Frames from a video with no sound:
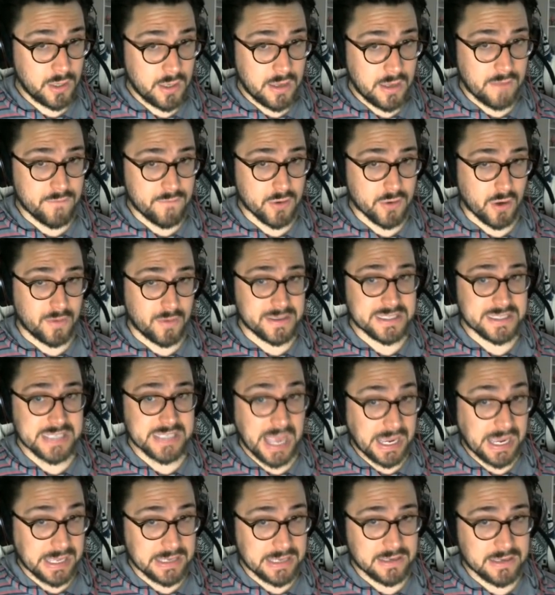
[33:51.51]
if you're going
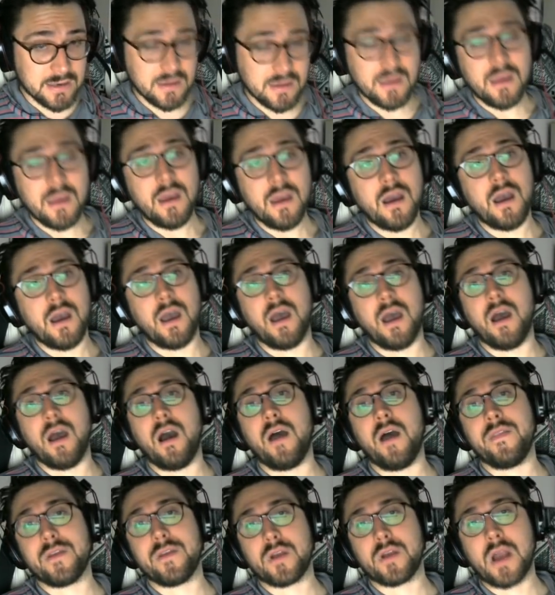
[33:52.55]
second
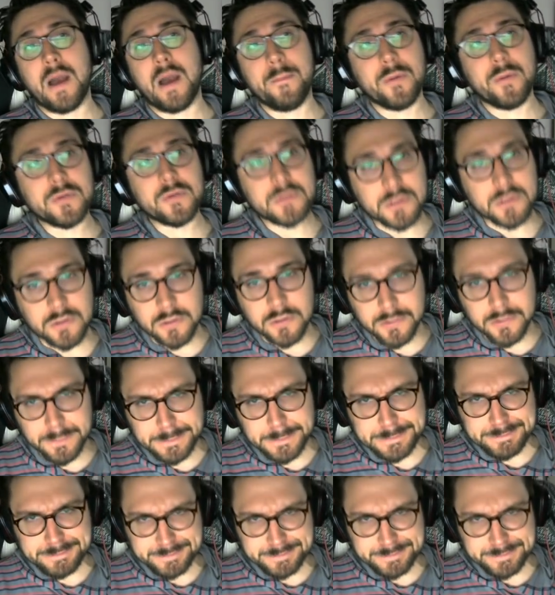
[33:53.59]
on their combo turn.